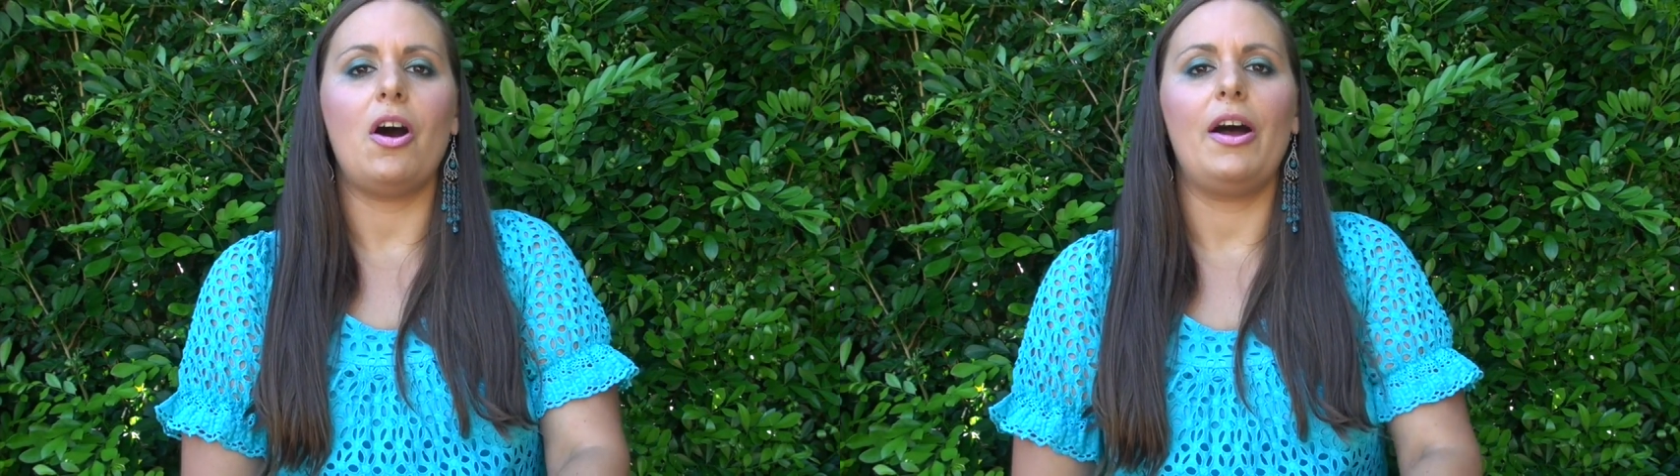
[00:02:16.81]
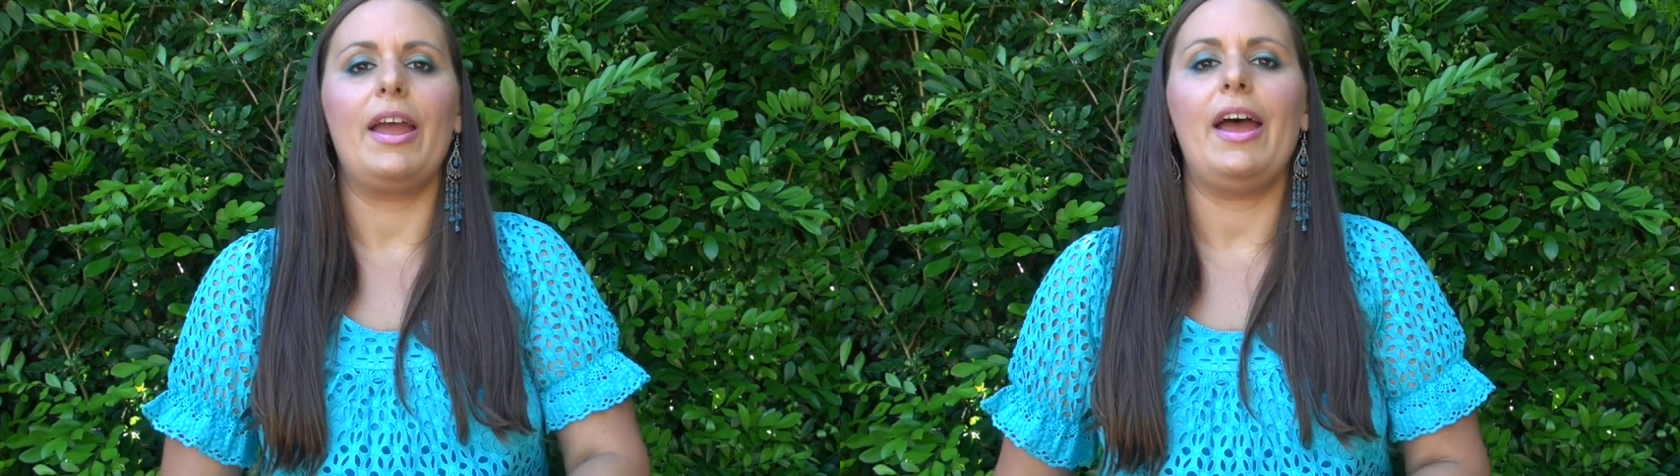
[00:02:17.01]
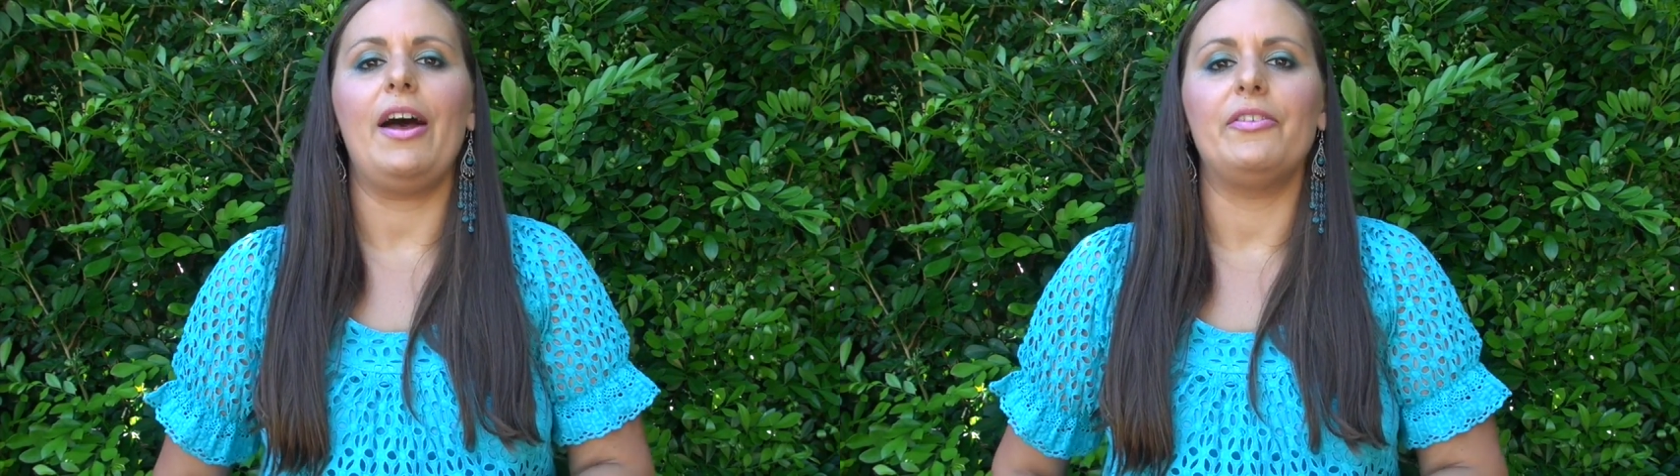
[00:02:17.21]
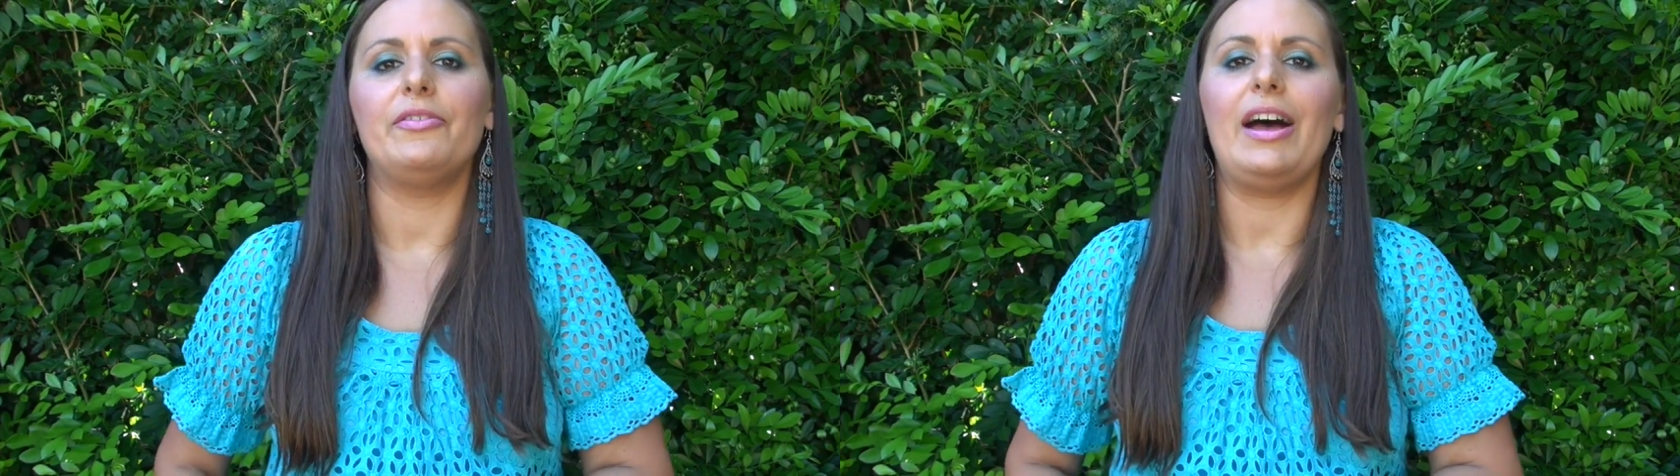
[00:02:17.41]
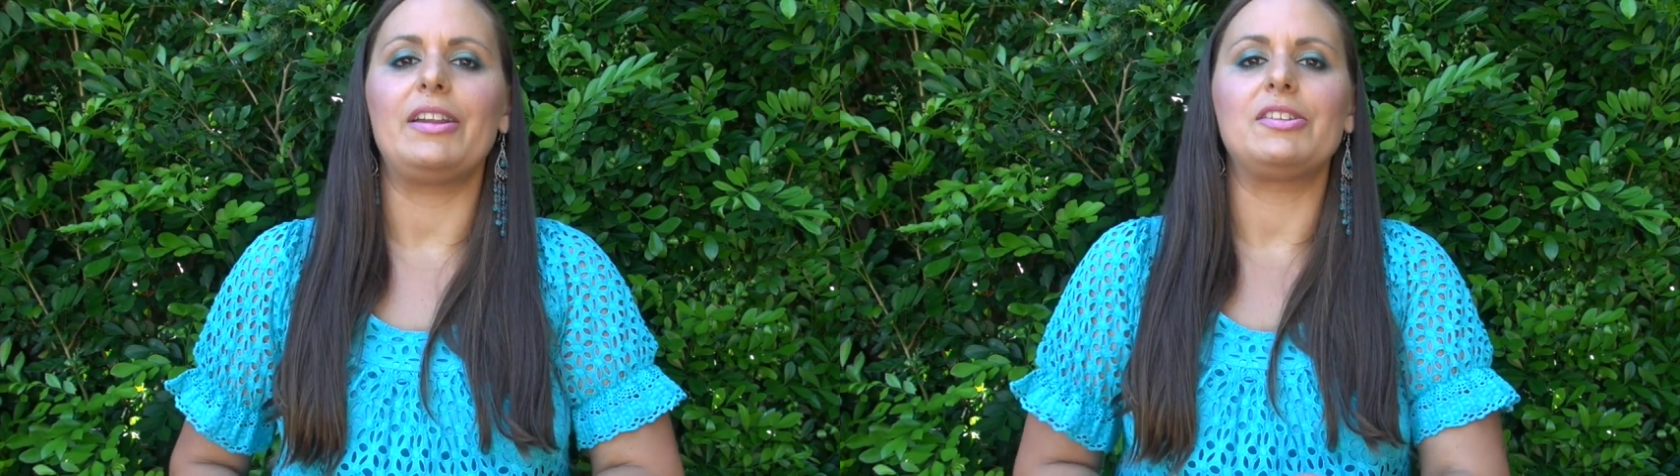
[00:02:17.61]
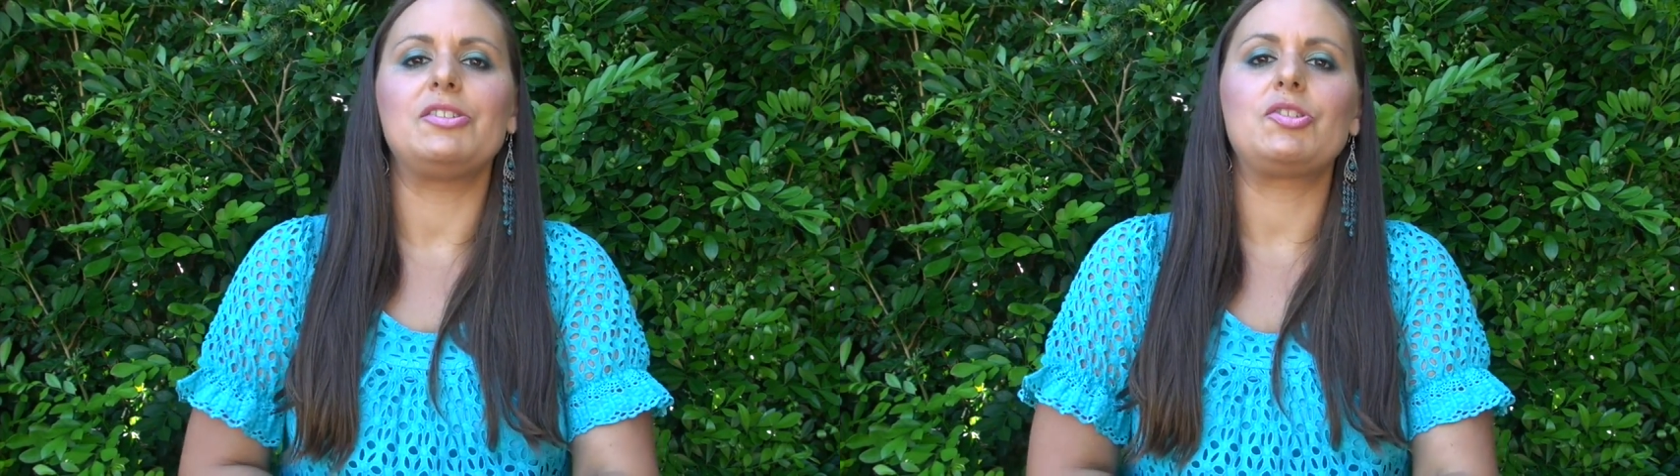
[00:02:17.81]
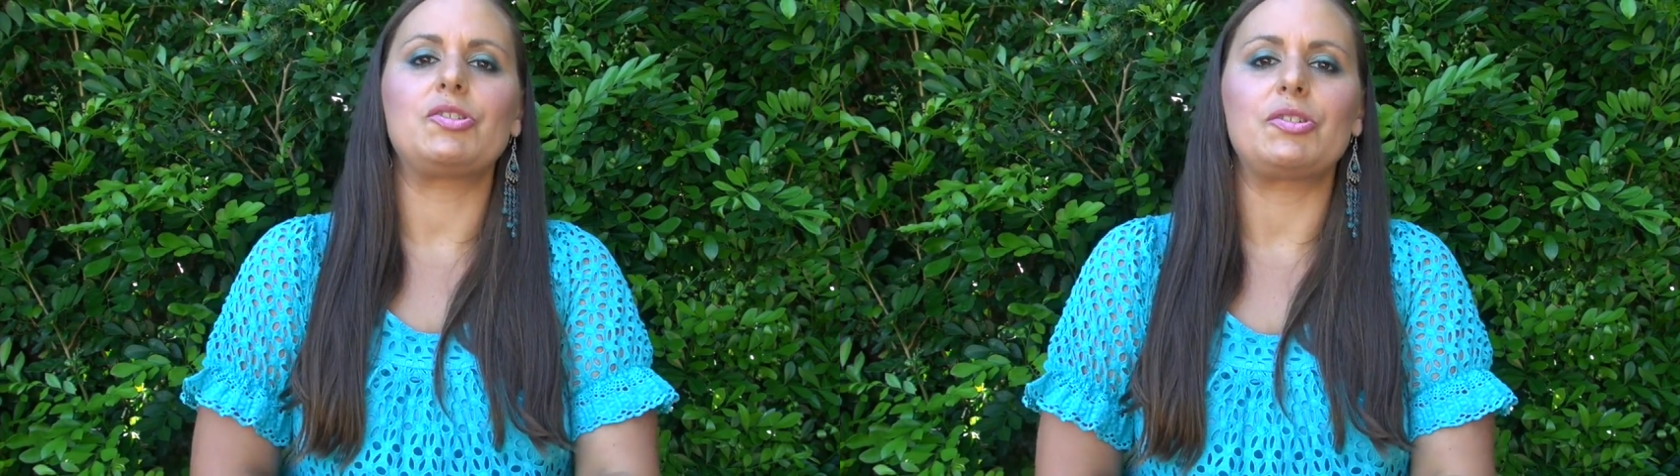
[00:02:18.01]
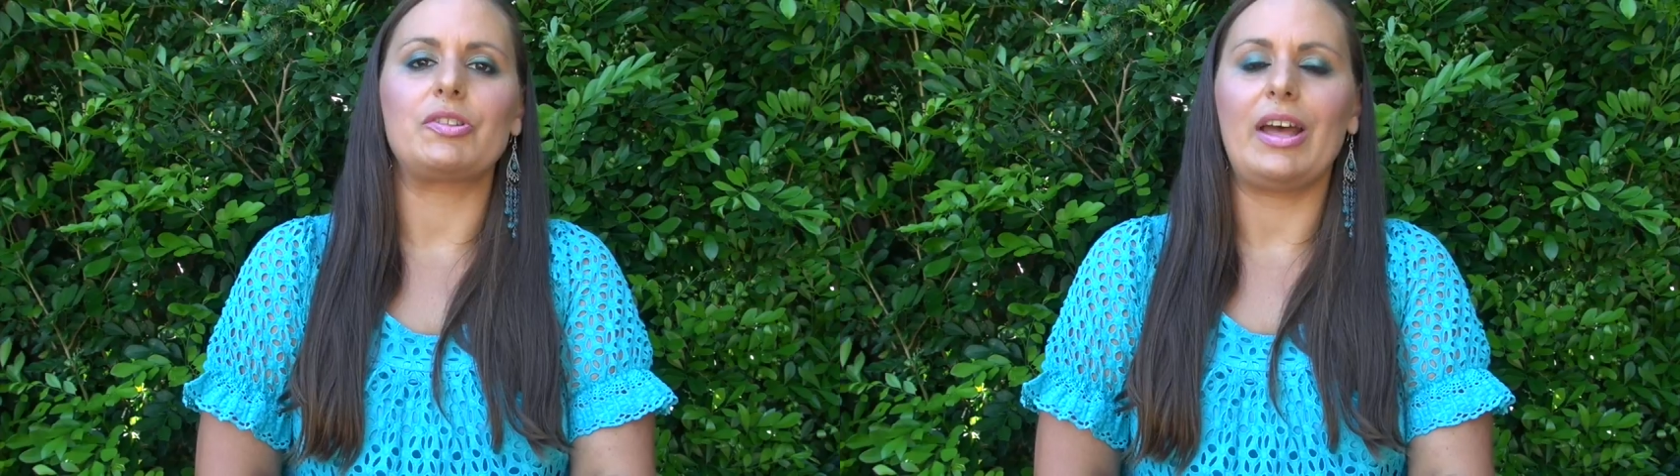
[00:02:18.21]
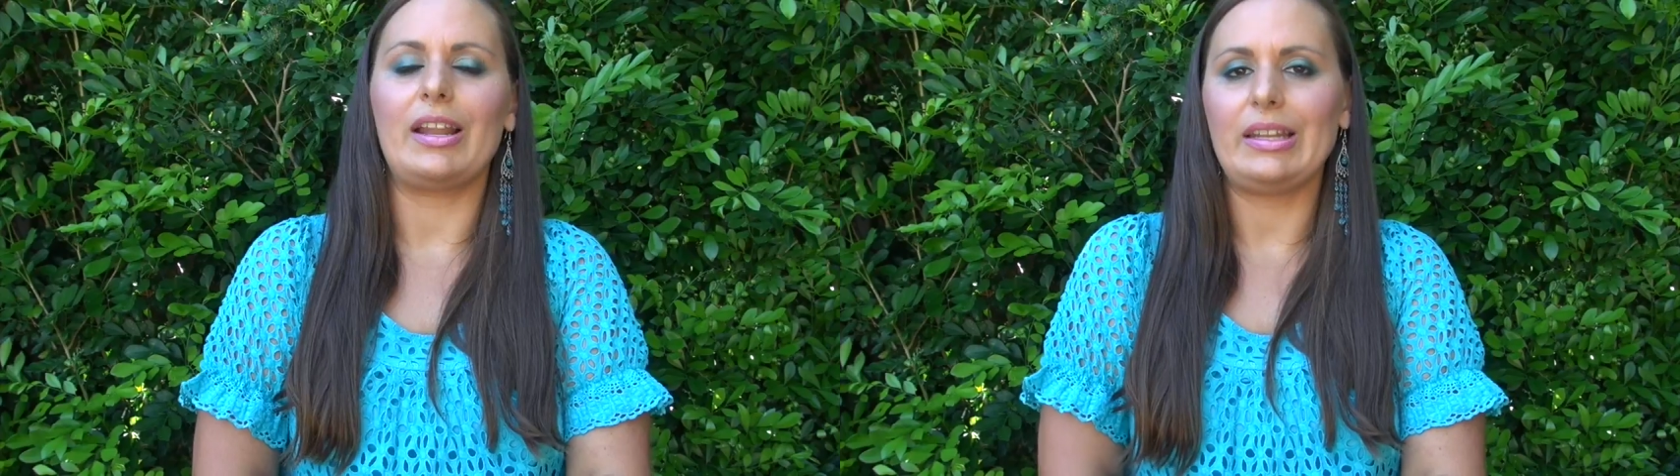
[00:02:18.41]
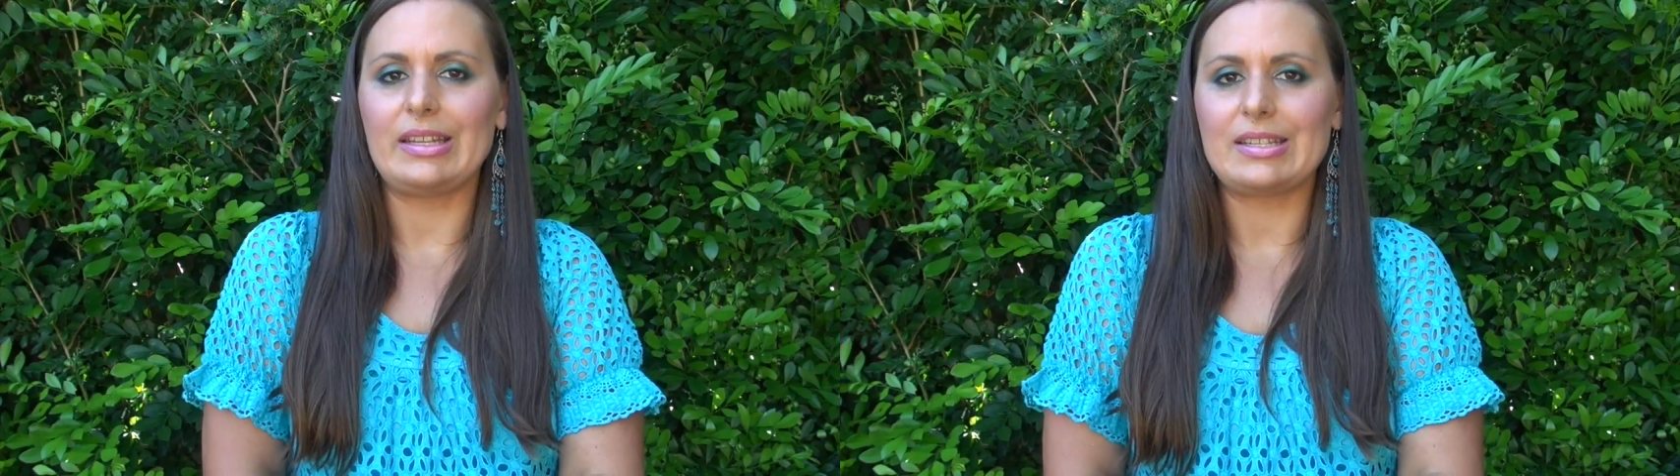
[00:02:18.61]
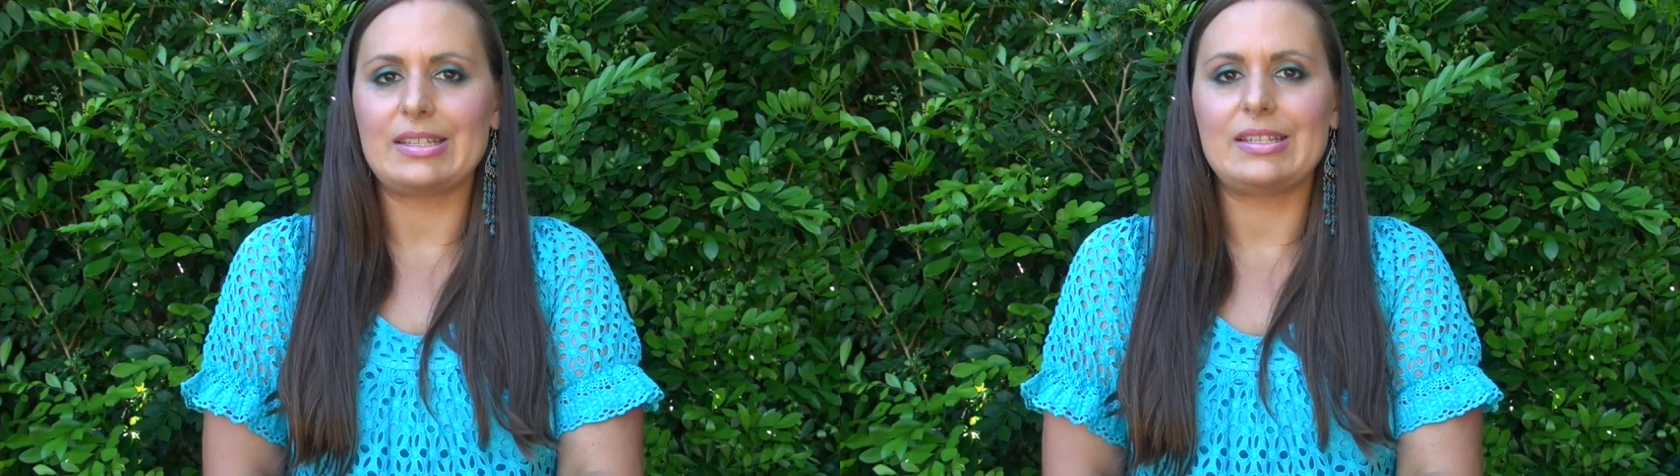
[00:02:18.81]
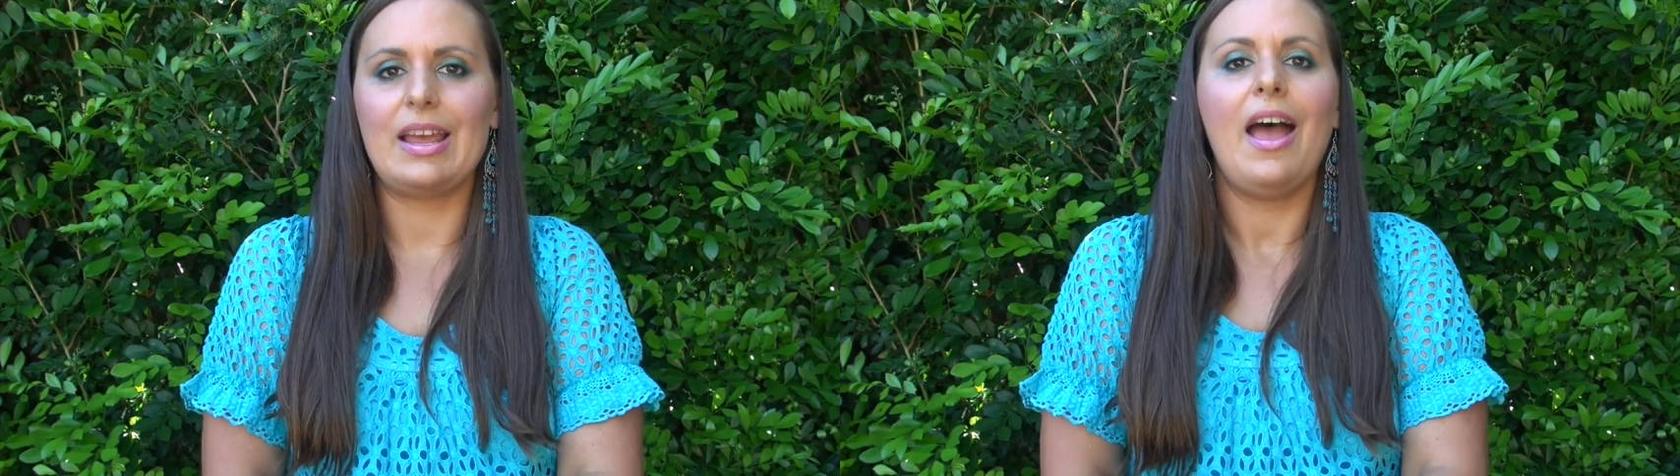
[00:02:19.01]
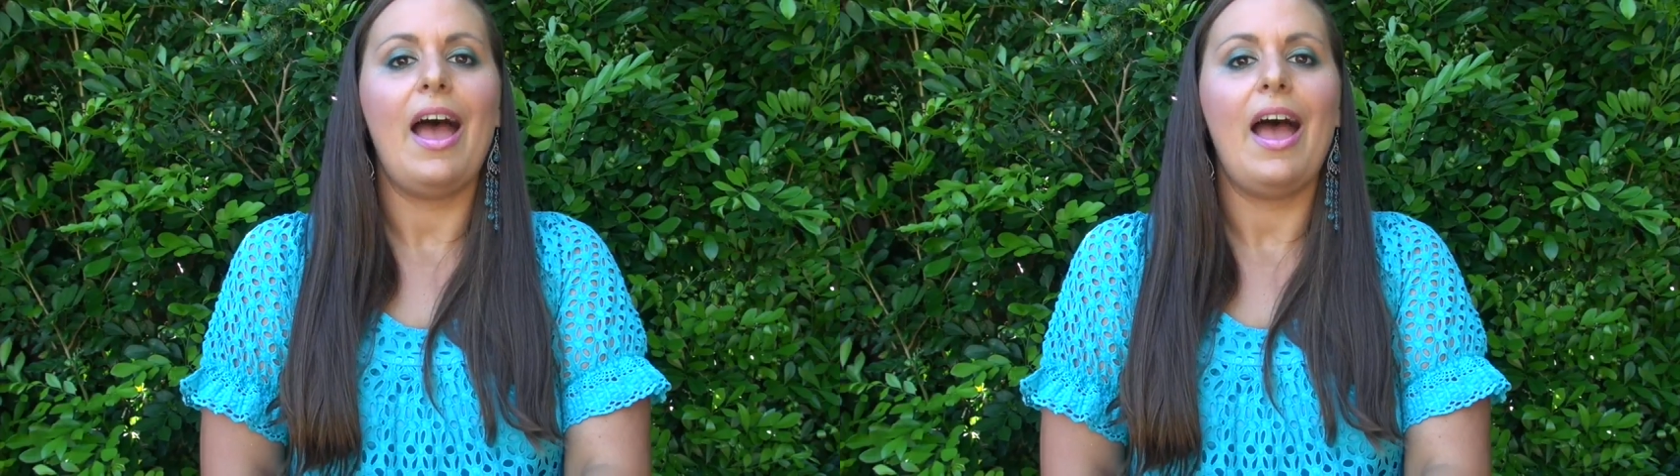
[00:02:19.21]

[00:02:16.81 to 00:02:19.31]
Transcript: I have added to that list